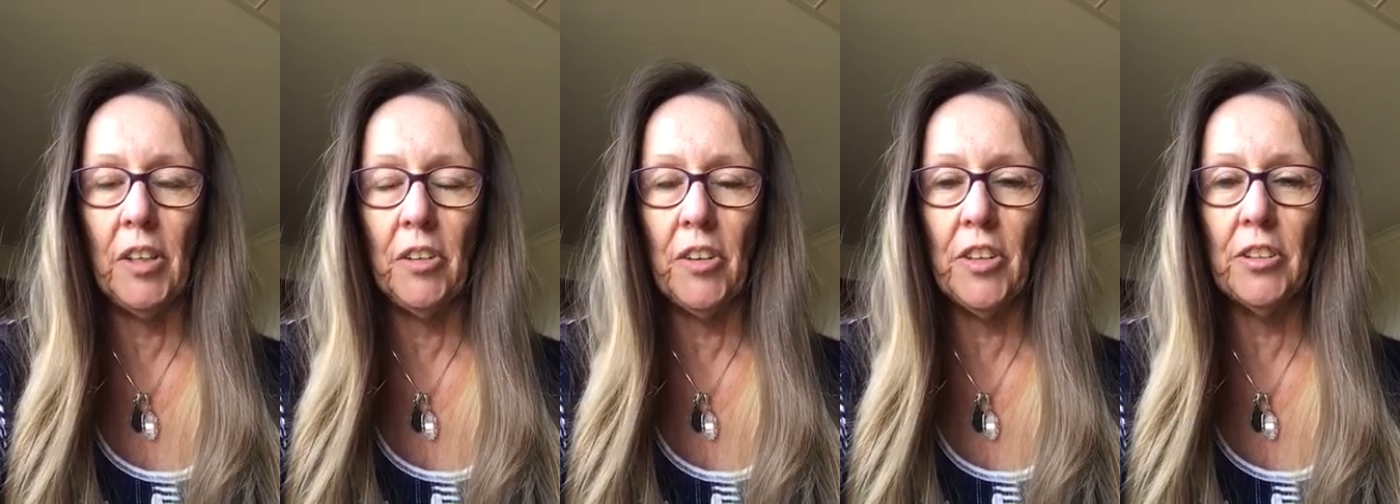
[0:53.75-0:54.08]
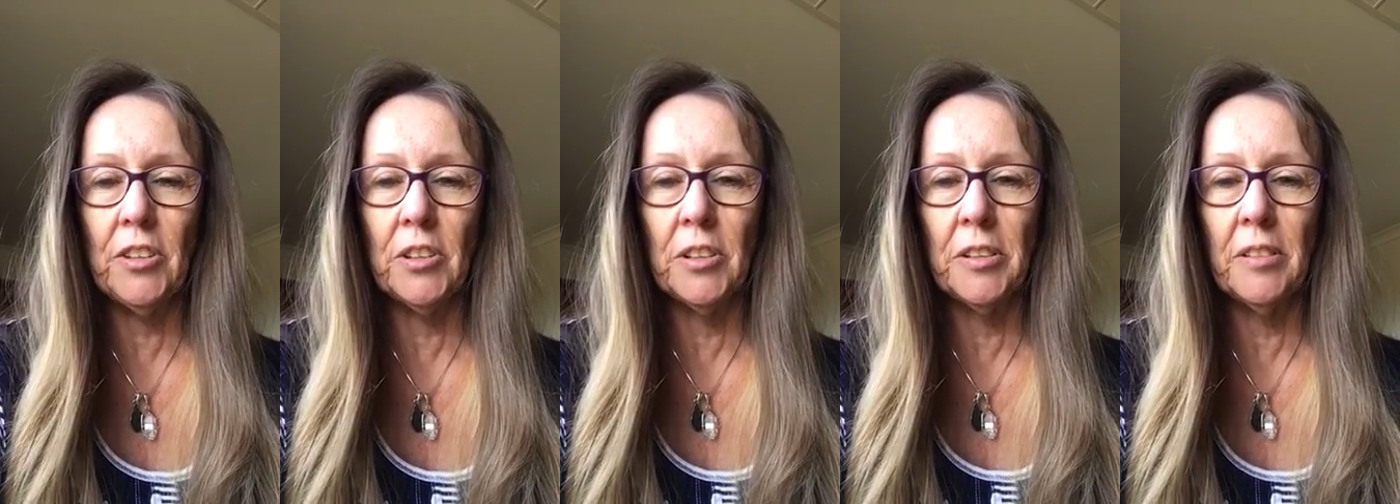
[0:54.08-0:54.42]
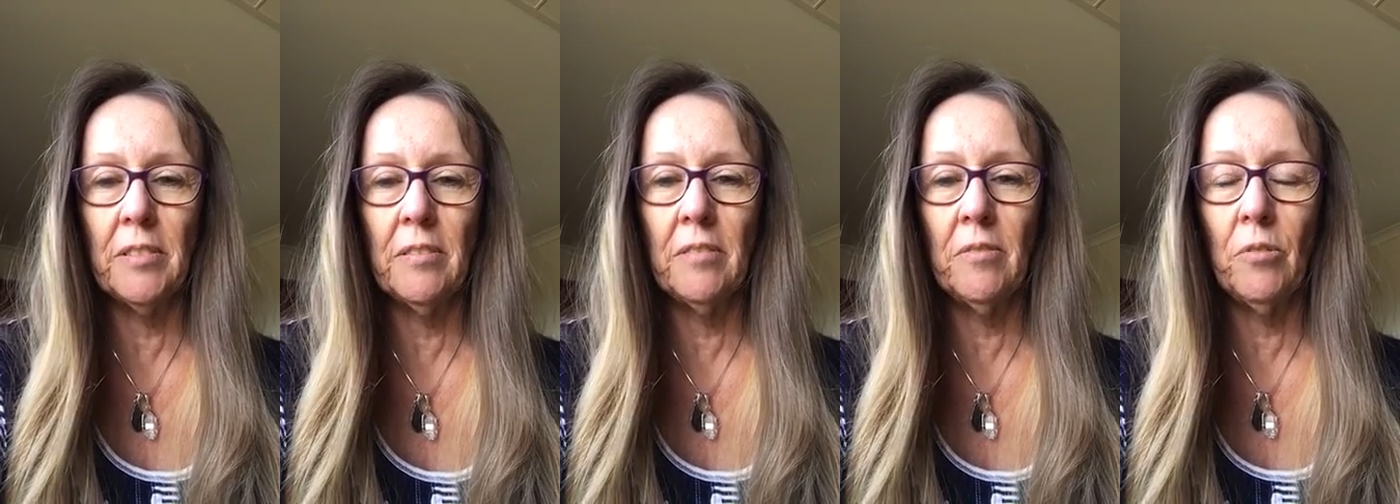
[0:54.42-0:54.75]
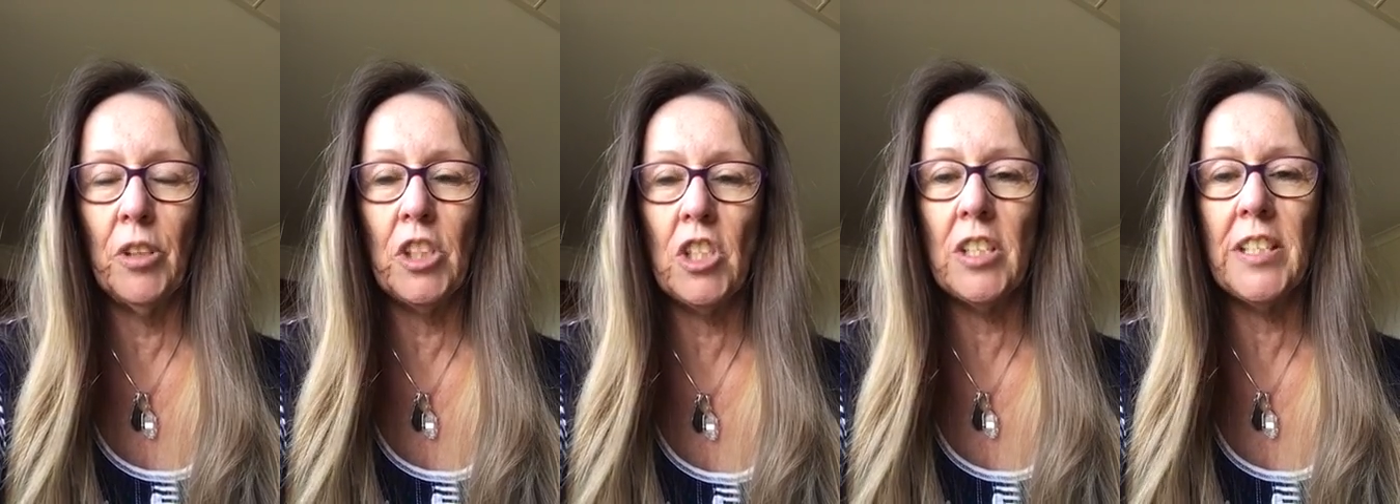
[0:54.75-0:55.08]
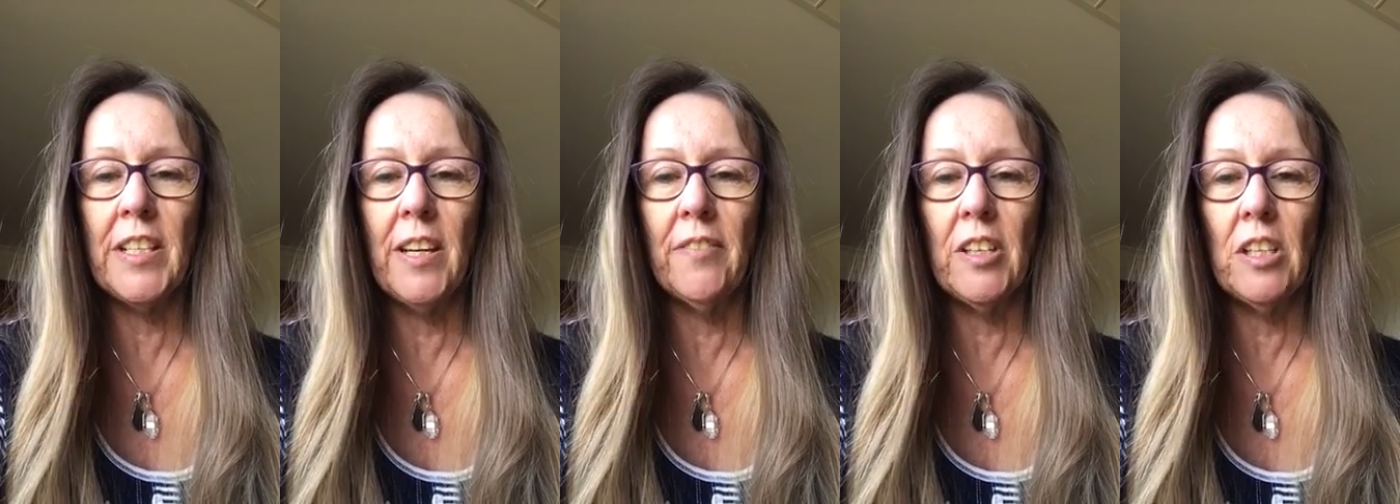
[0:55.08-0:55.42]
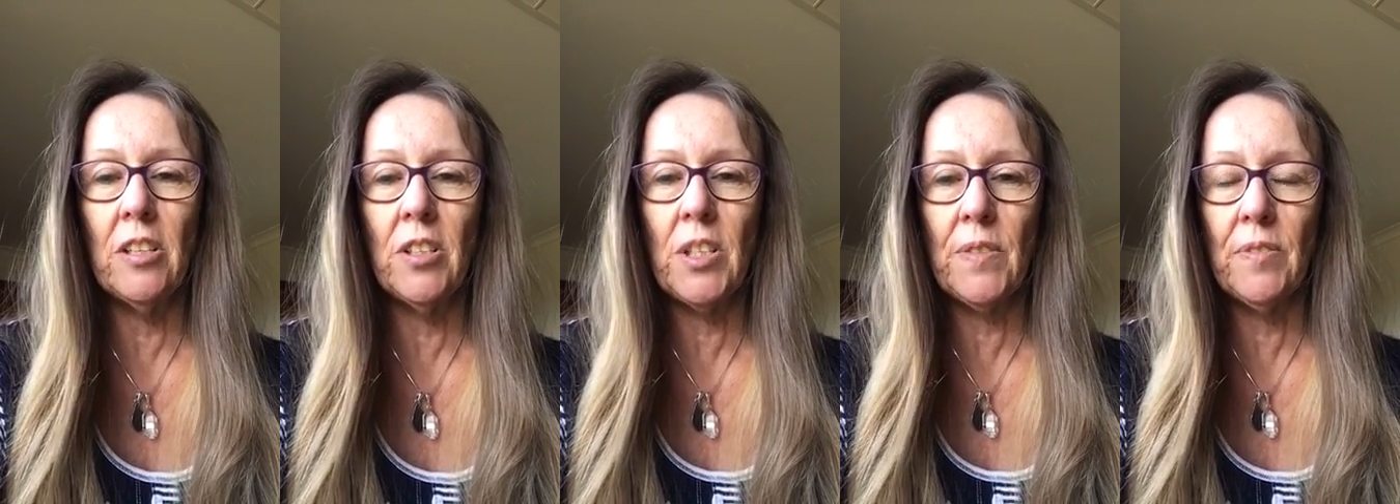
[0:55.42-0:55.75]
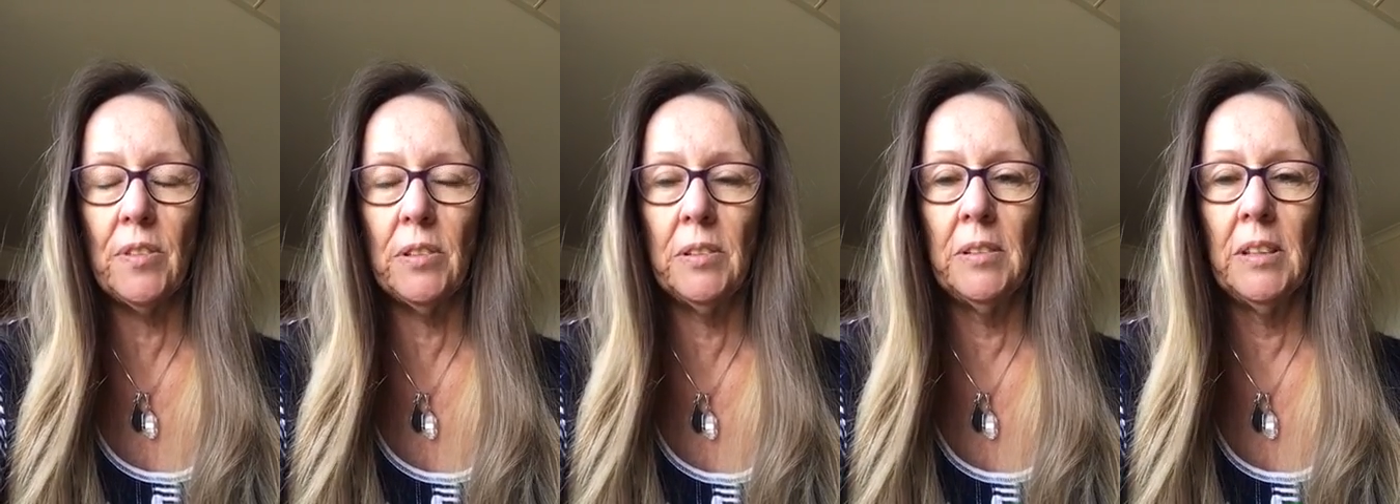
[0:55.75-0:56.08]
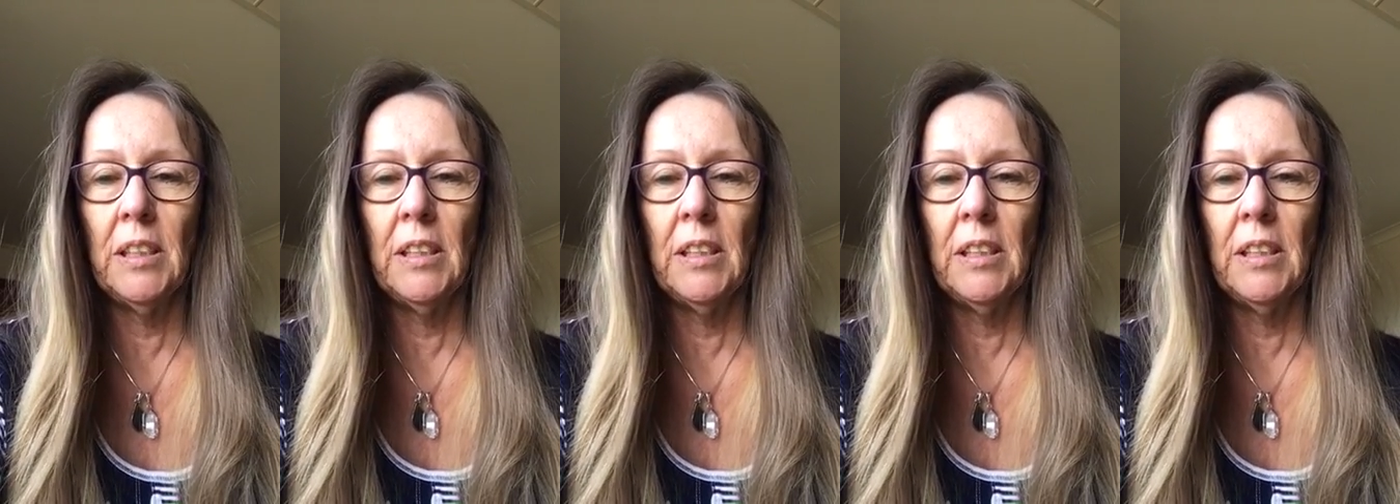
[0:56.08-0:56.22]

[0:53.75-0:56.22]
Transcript: old thought, which is never useful.